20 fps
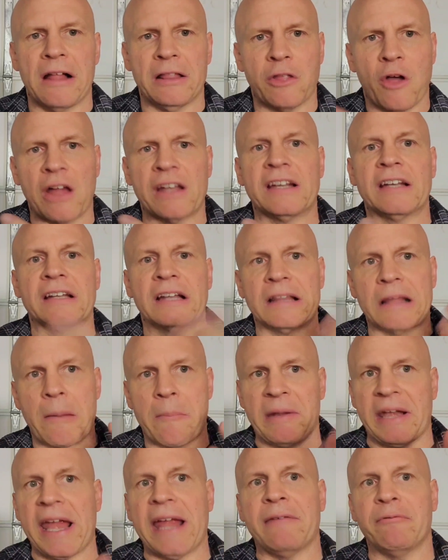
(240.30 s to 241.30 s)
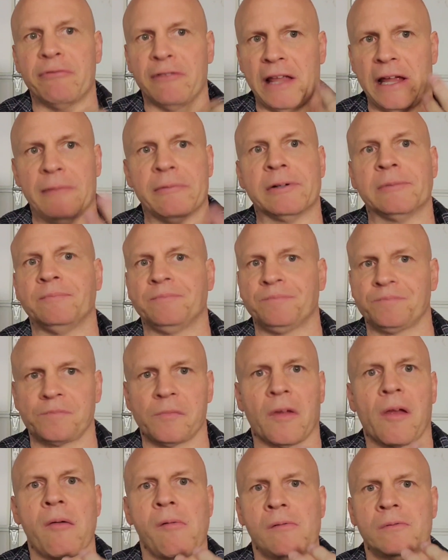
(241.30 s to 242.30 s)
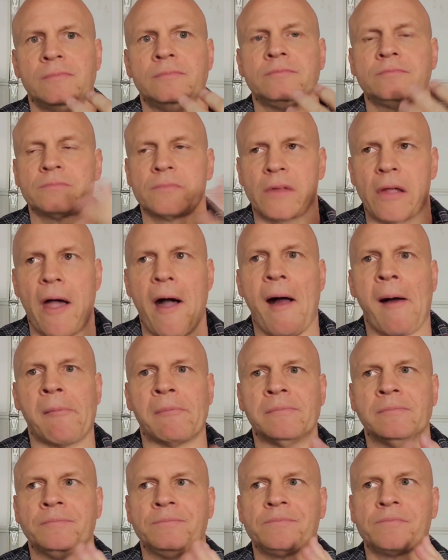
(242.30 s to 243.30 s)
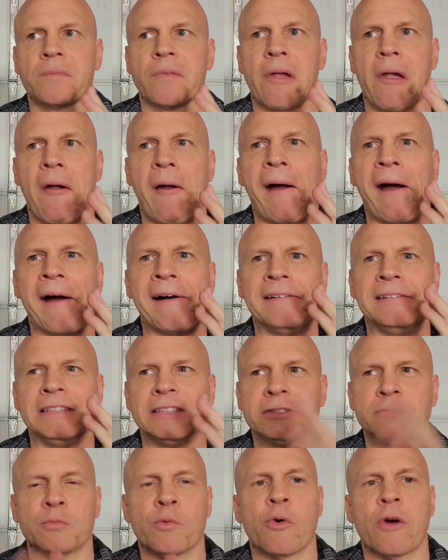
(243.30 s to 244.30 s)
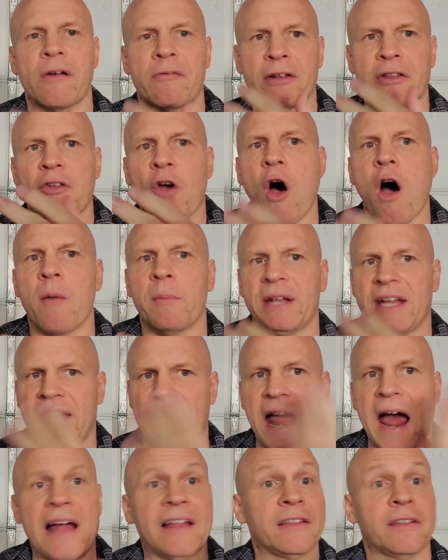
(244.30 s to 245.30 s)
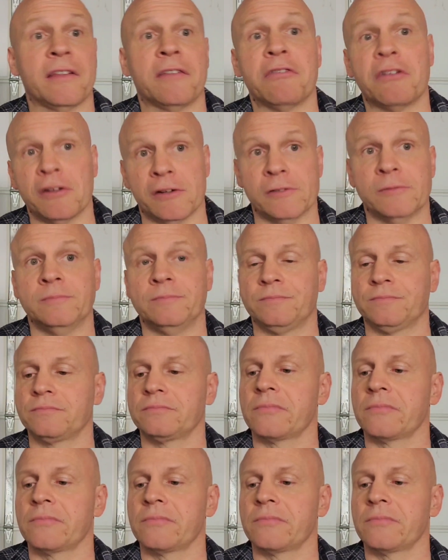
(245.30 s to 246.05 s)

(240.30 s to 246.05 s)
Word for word: a lot of the lemonade flavor. Um, it's more of a dominant out of the two.